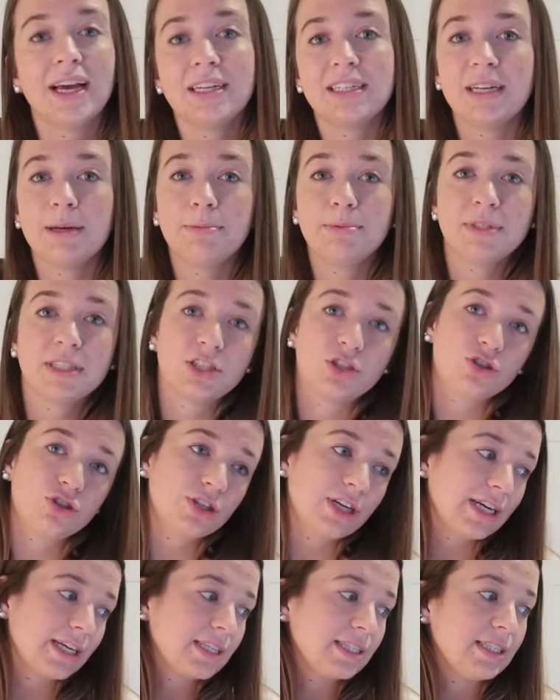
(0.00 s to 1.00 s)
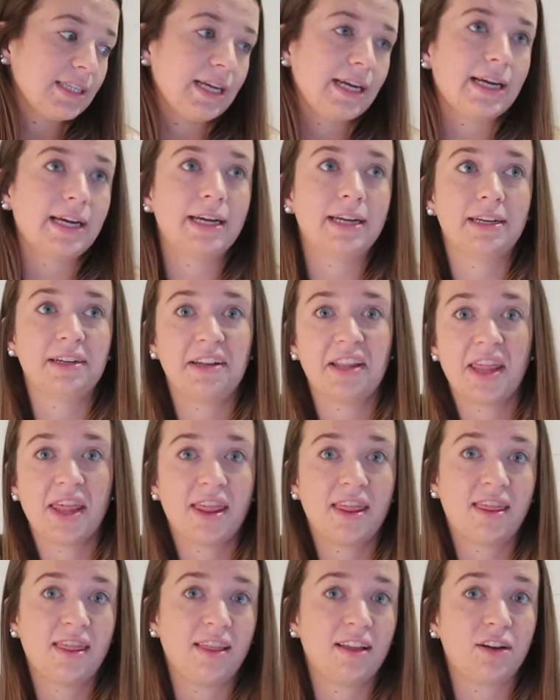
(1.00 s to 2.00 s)
tips and tricks and
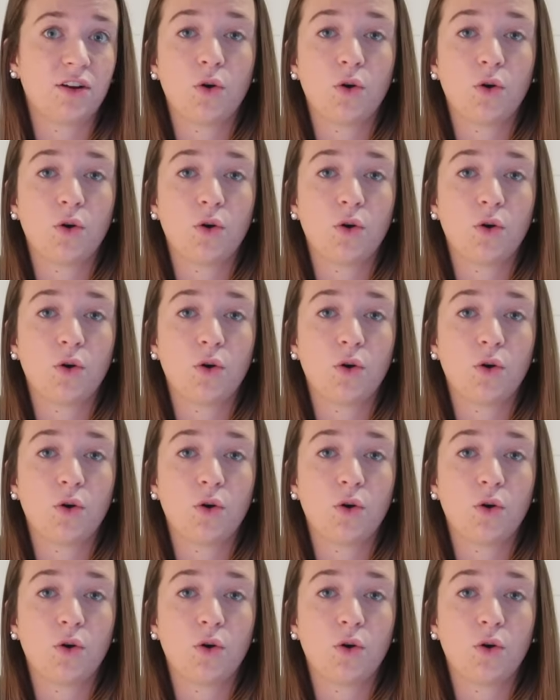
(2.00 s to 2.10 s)
the